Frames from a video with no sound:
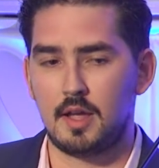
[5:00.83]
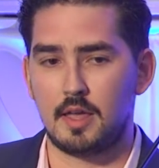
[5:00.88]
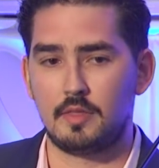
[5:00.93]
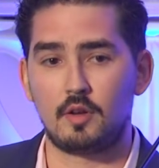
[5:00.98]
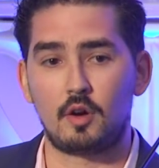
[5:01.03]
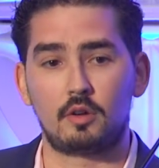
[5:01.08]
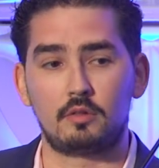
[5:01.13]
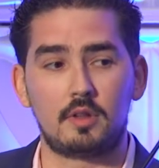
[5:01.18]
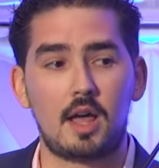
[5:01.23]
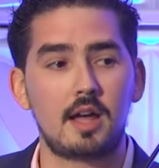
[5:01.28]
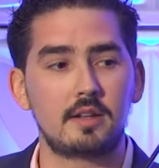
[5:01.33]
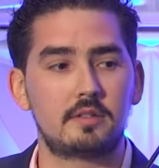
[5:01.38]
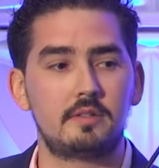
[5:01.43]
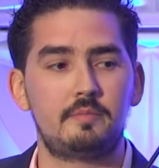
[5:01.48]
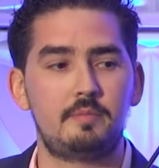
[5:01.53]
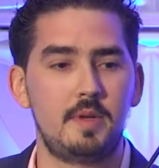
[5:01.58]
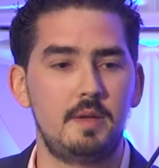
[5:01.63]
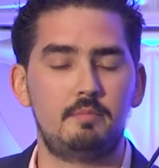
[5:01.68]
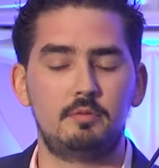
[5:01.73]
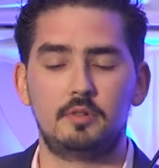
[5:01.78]
And there are lots
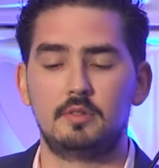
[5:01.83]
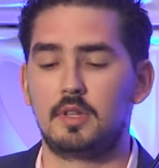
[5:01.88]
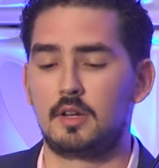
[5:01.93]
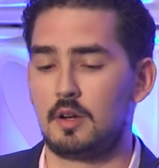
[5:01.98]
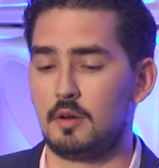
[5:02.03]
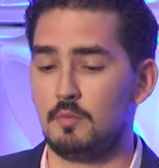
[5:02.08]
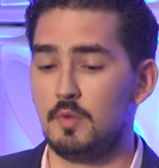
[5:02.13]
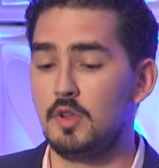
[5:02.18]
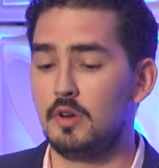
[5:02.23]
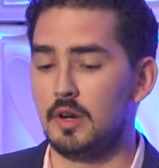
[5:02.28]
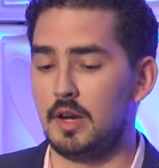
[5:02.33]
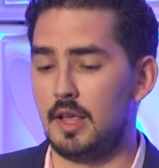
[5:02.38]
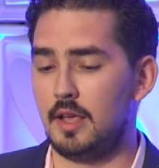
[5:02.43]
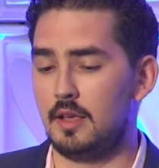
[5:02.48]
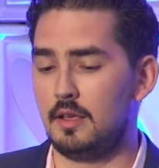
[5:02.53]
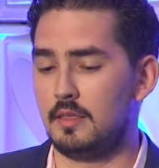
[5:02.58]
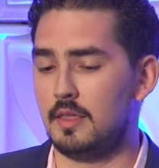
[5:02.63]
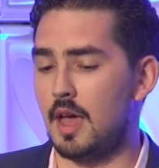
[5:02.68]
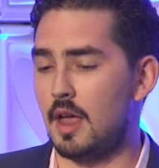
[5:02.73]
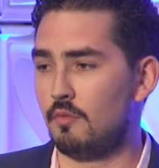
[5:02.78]
of people in the
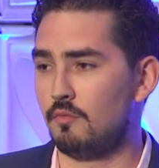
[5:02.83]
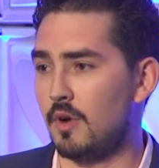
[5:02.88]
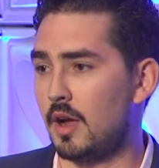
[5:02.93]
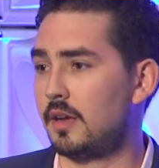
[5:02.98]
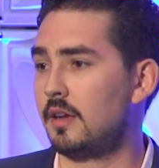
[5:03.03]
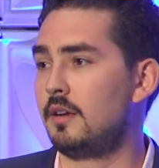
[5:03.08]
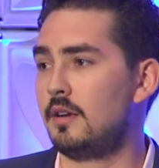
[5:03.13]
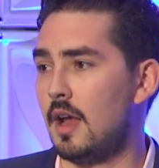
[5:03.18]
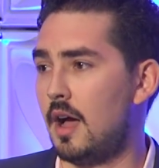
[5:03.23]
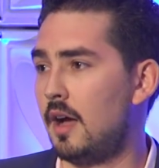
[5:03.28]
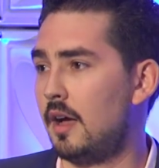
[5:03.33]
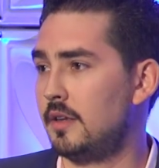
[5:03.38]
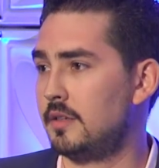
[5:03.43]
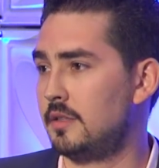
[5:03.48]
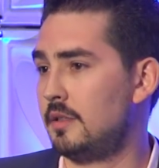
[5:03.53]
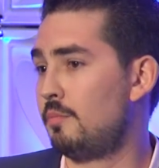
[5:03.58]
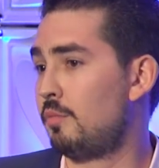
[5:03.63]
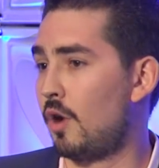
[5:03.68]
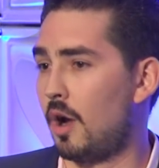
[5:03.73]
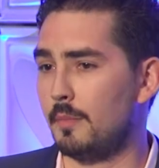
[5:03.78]
community that
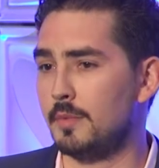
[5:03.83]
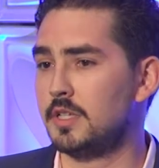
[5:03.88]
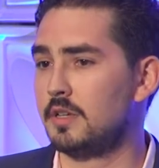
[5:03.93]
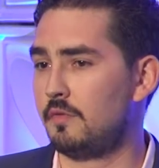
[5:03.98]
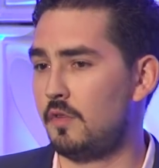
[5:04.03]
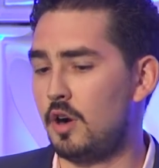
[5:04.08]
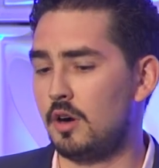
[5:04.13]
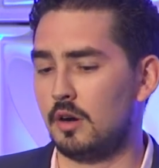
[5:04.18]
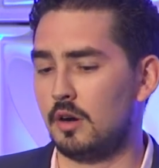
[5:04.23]
recognize the promise of